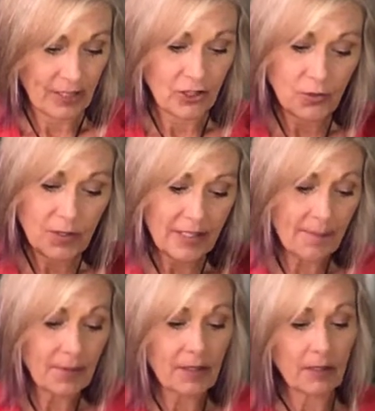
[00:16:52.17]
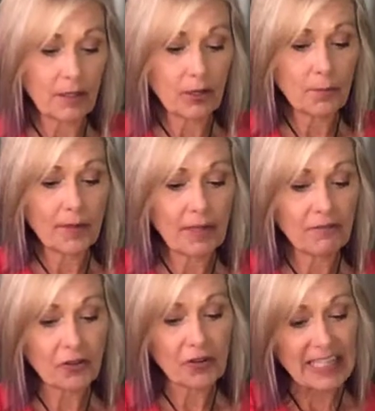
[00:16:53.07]
Doing something a little bit
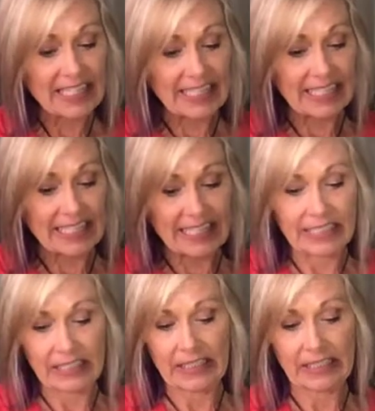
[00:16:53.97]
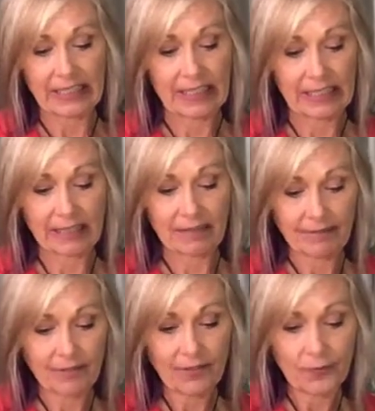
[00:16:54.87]
crazy.
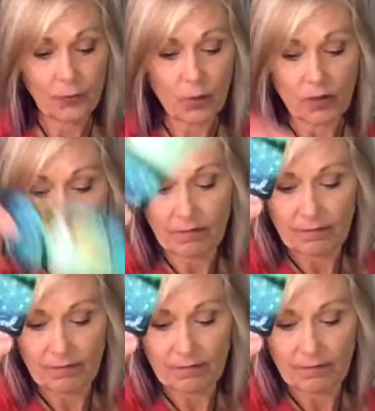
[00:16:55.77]
The Fool.